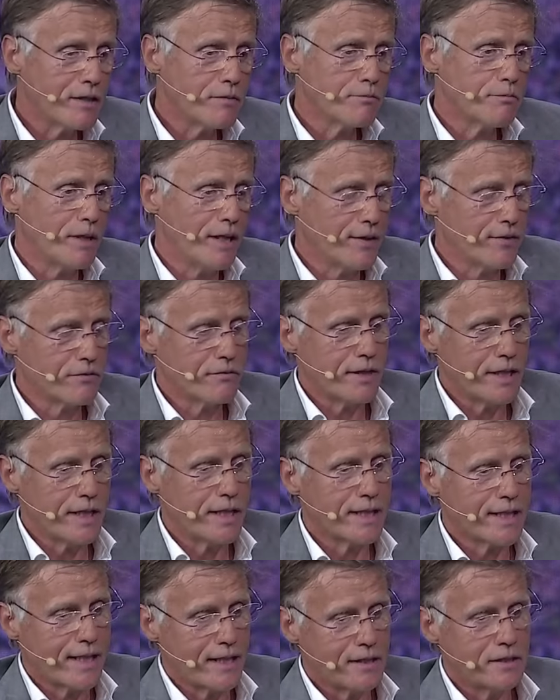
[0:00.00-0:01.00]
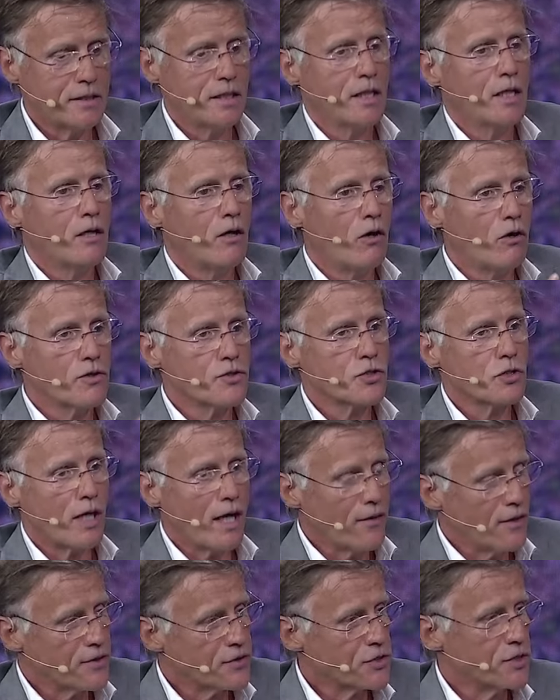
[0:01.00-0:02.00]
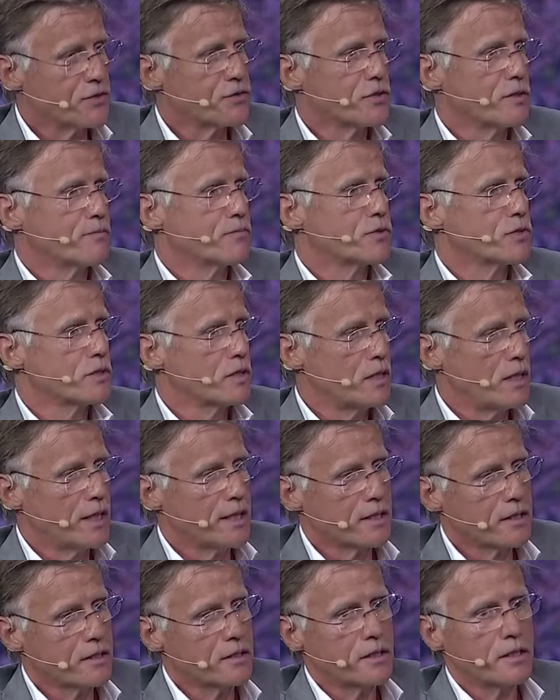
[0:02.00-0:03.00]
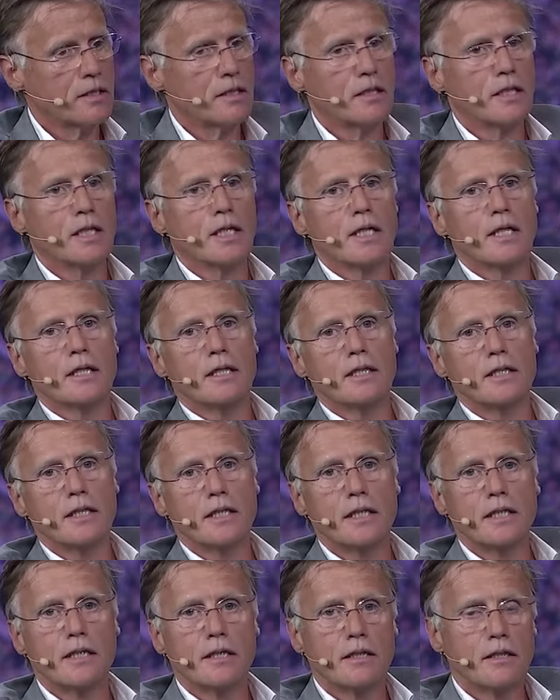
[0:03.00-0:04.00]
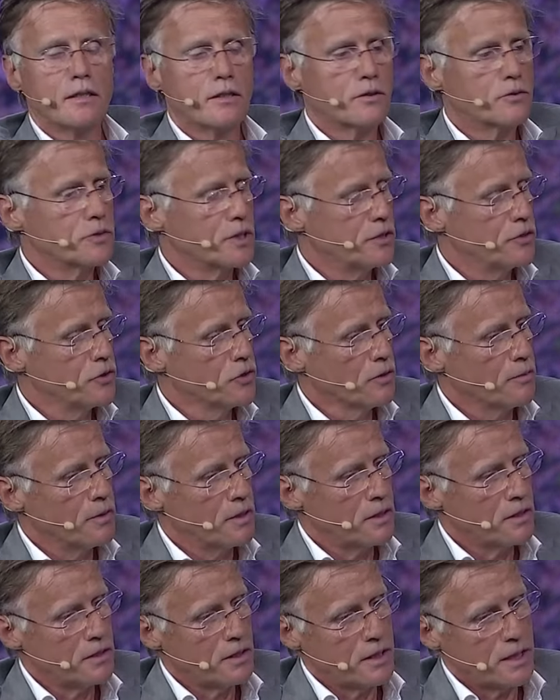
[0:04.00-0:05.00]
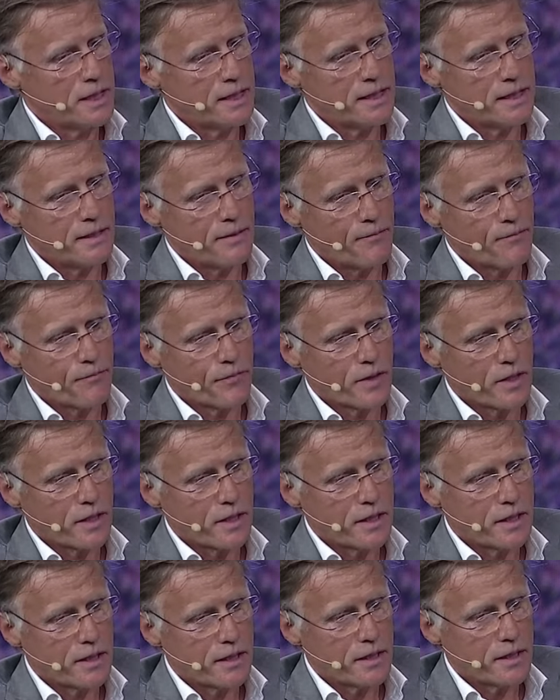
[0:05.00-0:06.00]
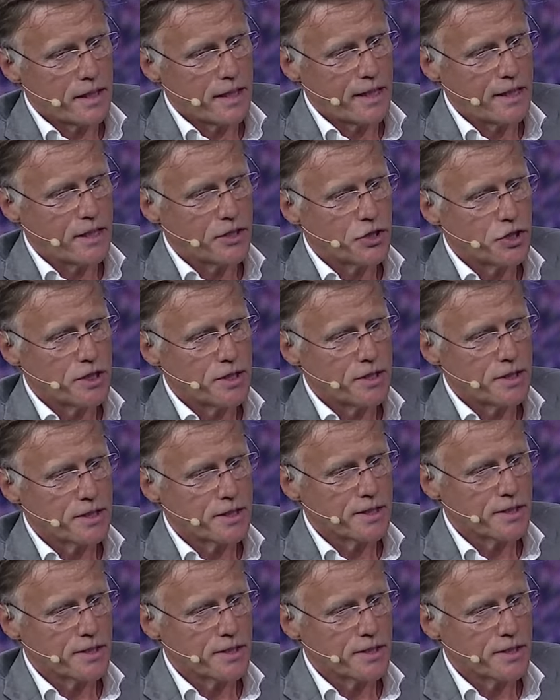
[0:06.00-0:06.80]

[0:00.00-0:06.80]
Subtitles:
And by the way, again, also other systems like renewable energy